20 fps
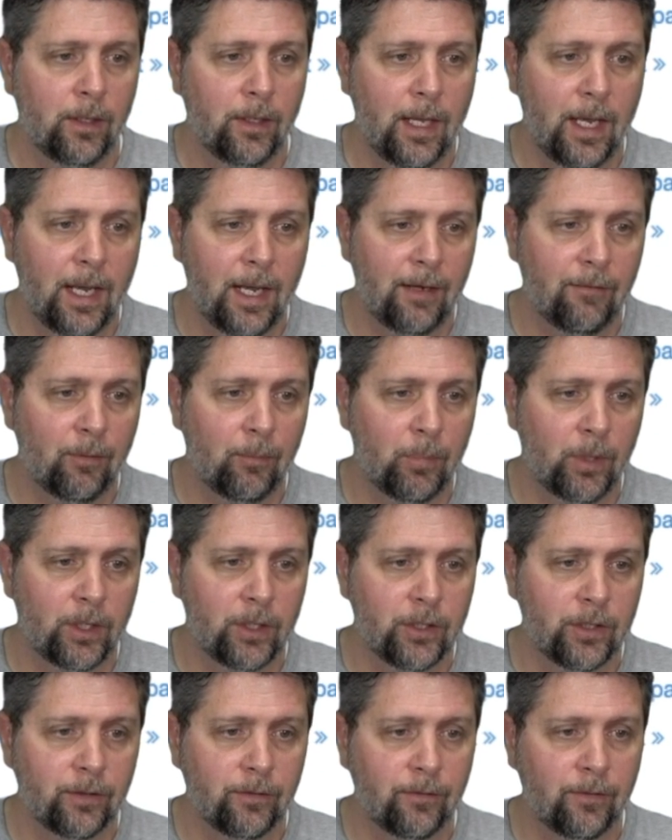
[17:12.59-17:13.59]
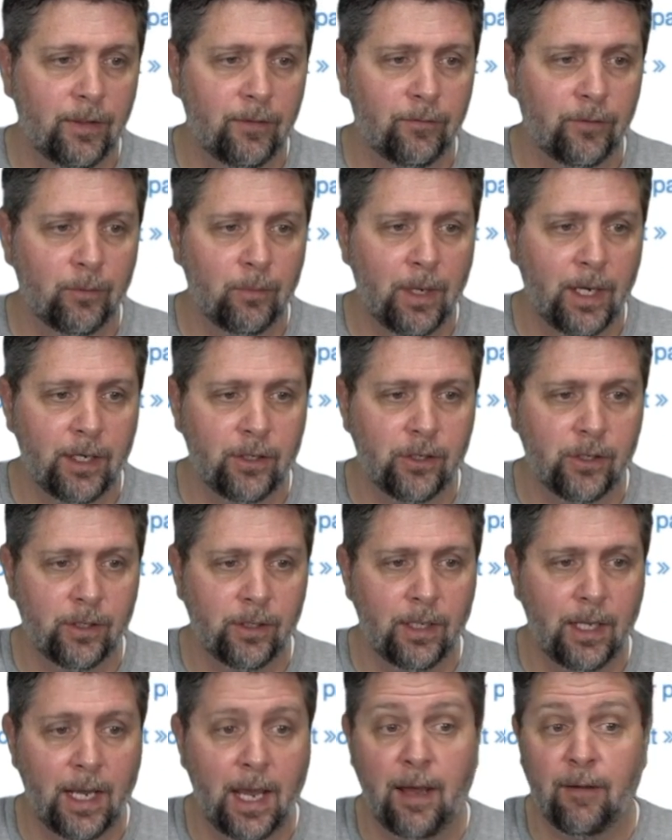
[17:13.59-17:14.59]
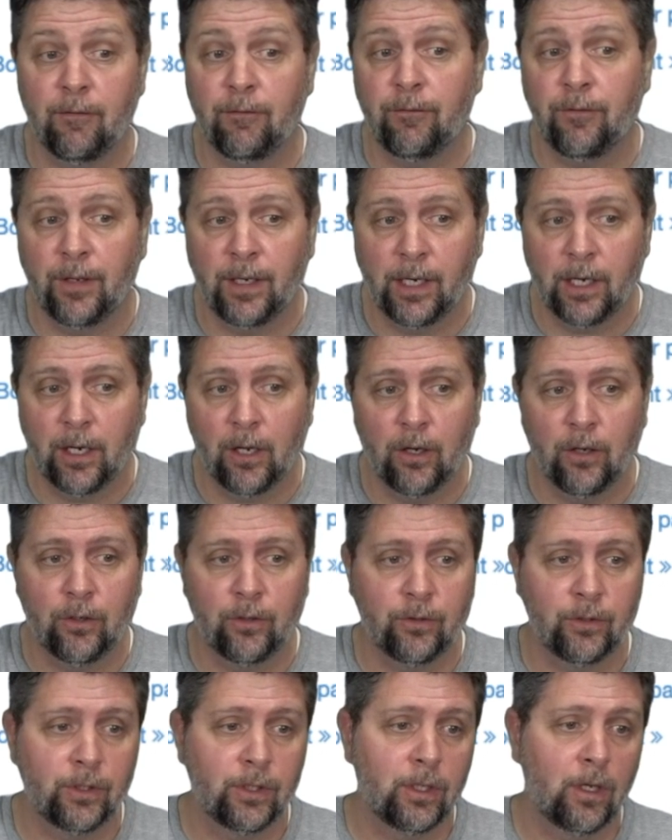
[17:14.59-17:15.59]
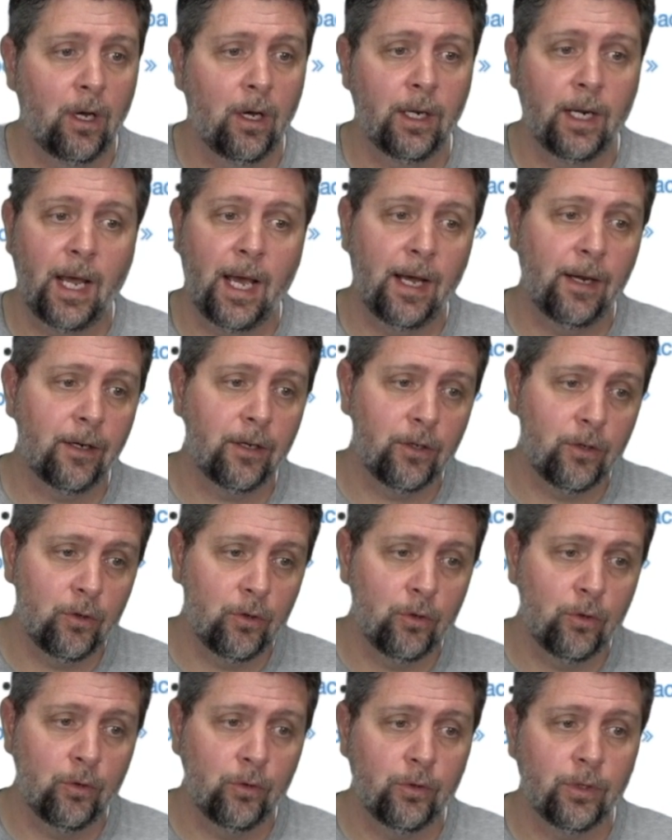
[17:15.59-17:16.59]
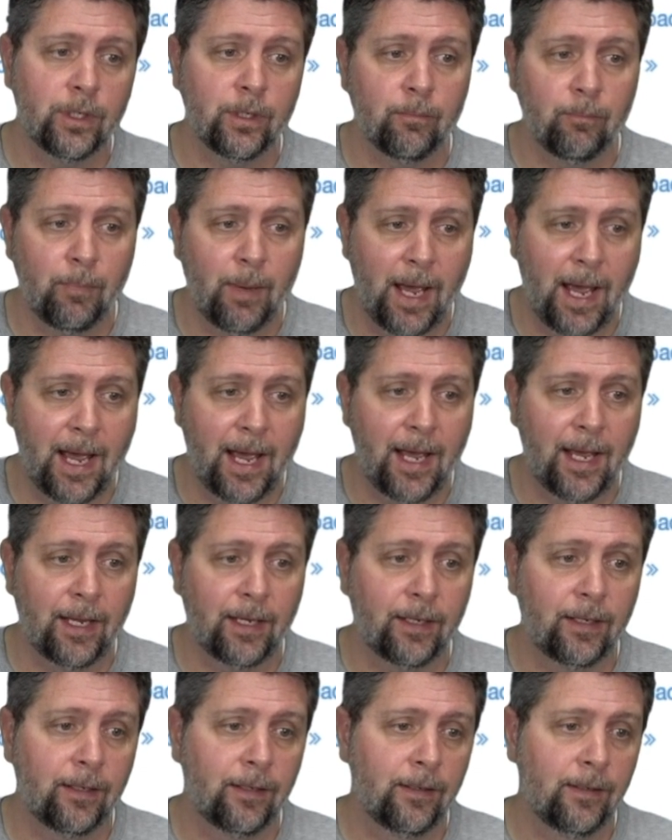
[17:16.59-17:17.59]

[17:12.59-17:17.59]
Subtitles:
They have a bunch of information. They have videos on how to use and pack.